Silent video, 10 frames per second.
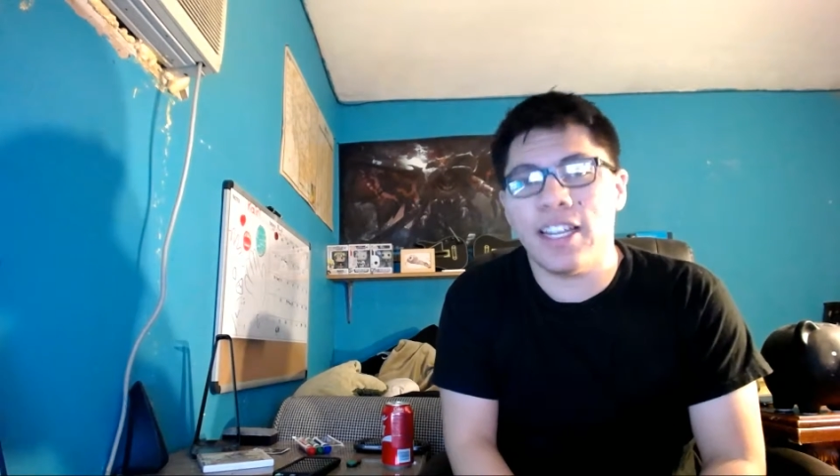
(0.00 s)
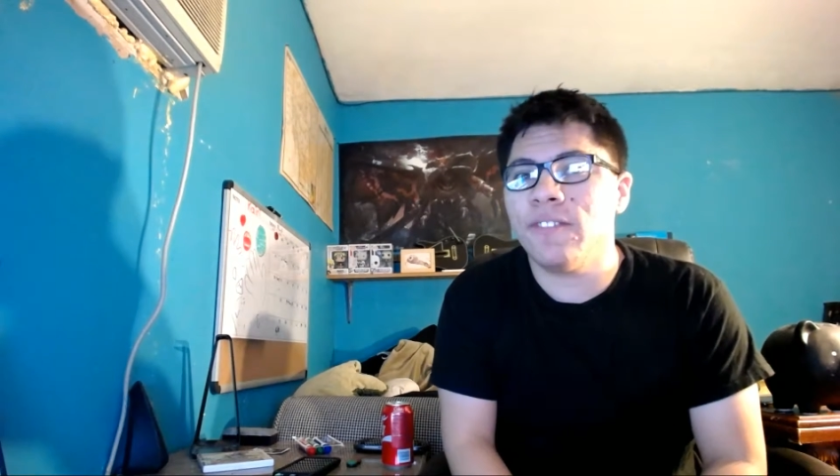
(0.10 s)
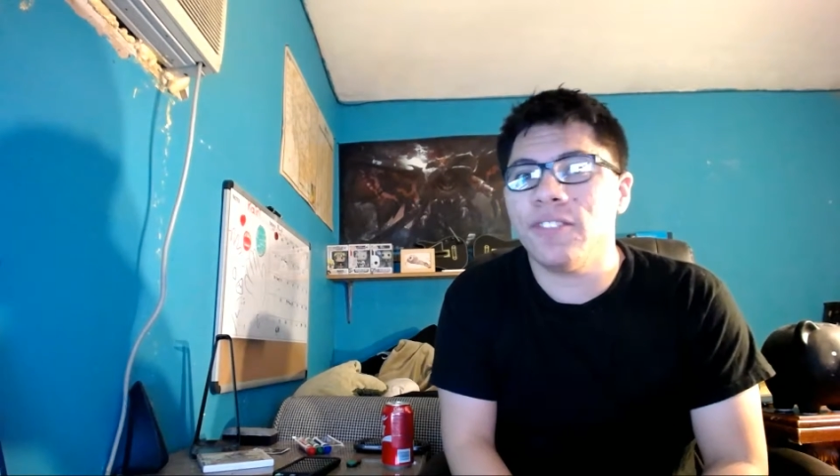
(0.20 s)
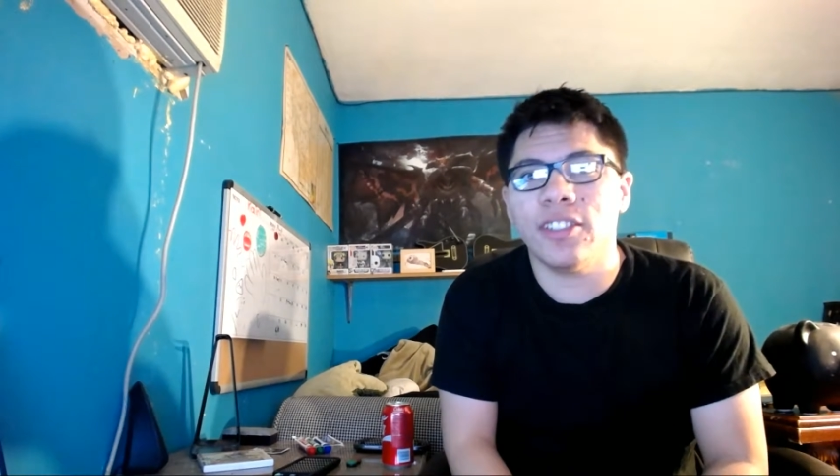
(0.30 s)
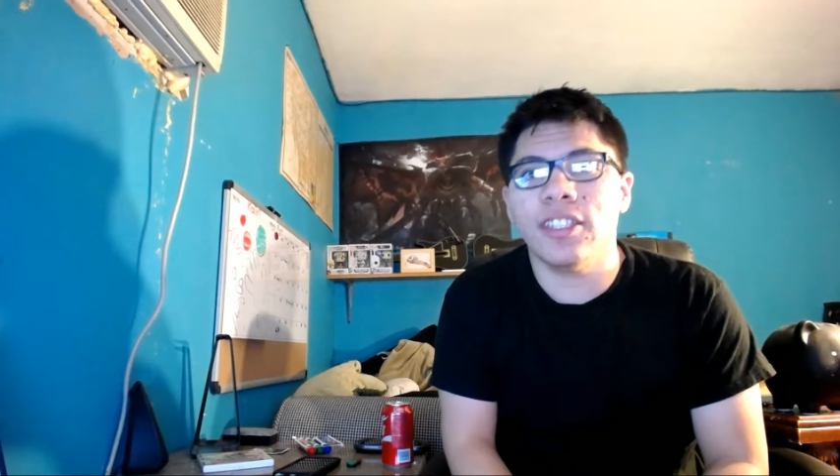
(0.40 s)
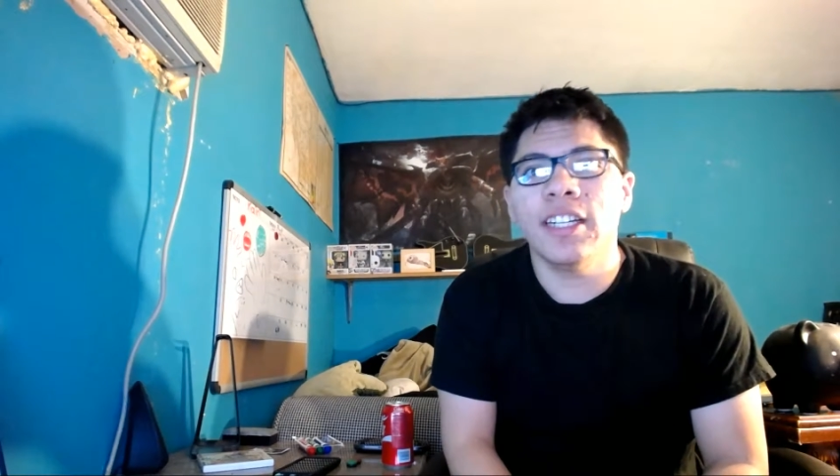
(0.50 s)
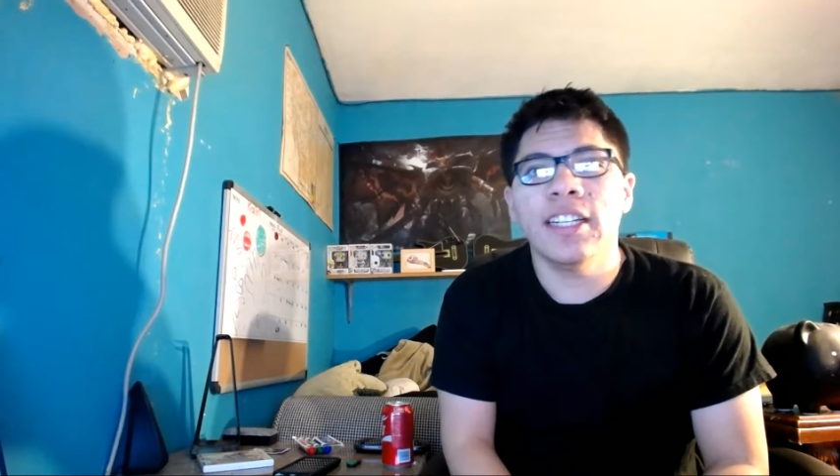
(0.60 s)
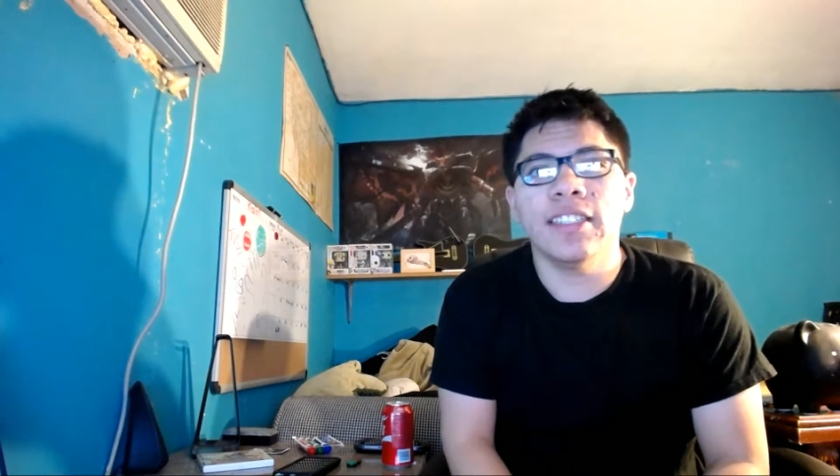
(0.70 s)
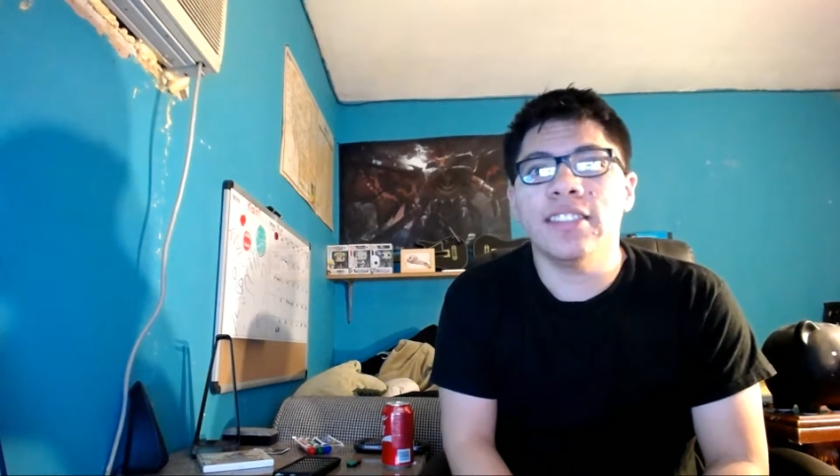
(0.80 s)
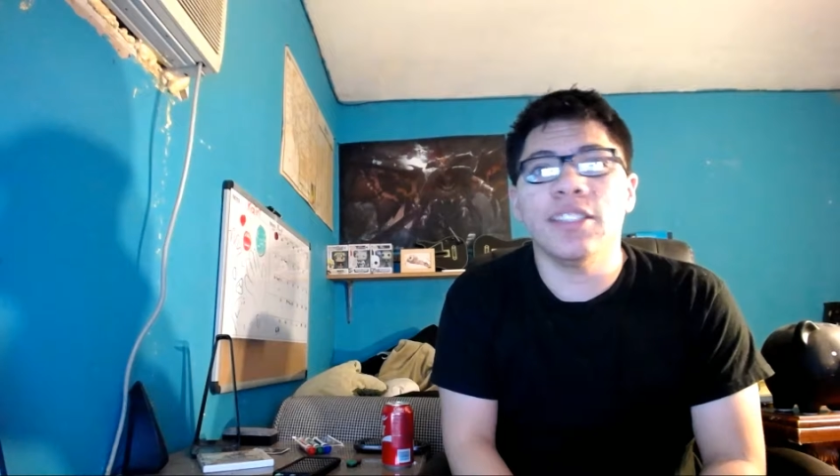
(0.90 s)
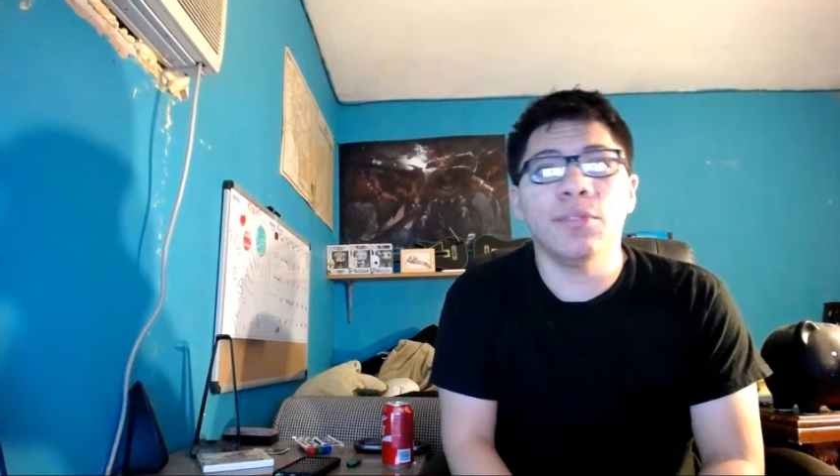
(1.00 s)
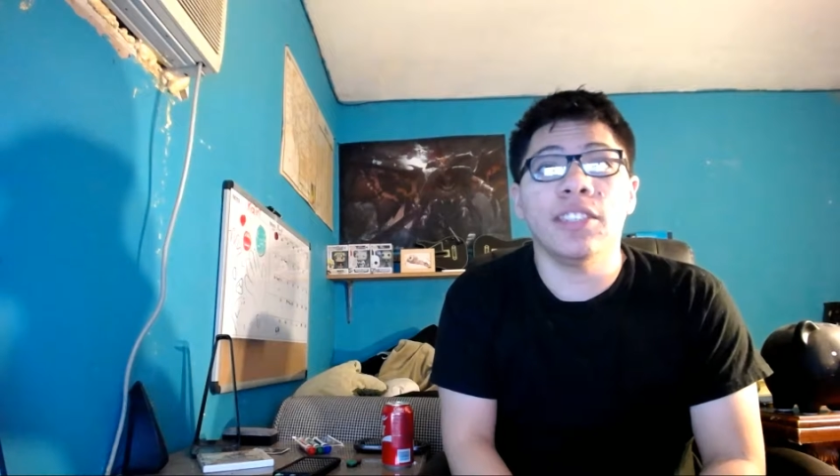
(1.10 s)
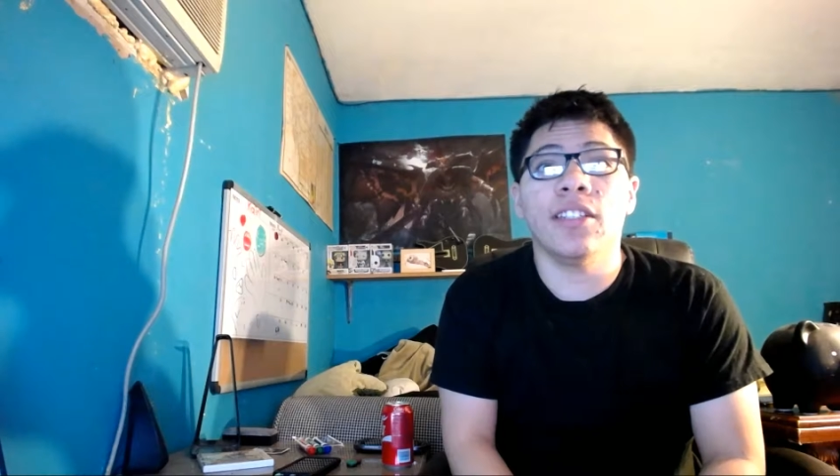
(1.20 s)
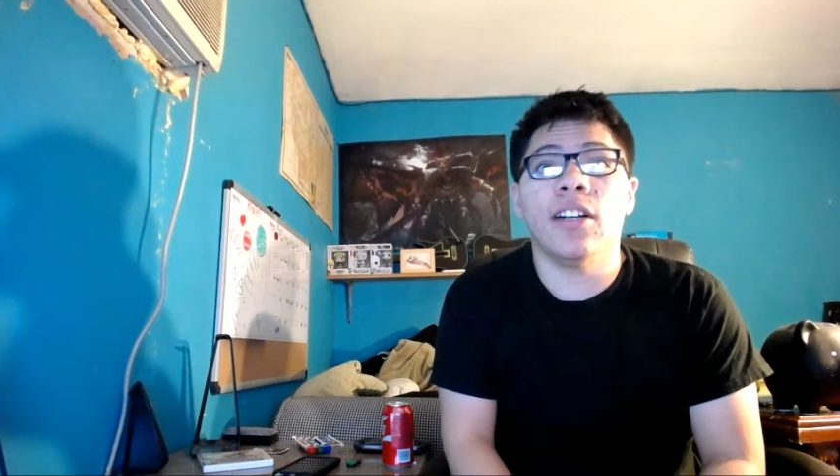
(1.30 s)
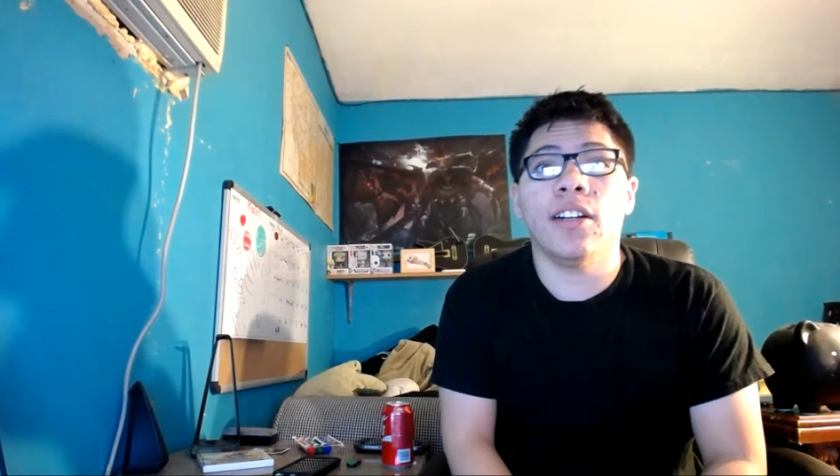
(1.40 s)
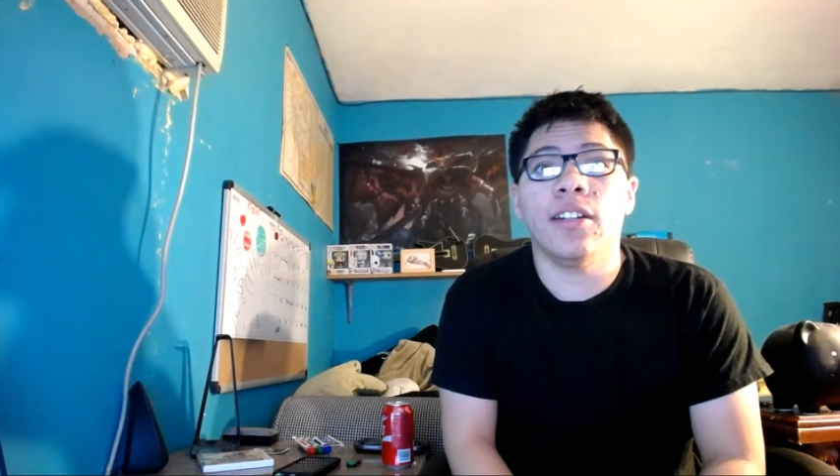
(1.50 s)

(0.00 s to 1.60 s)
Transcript: after this thing went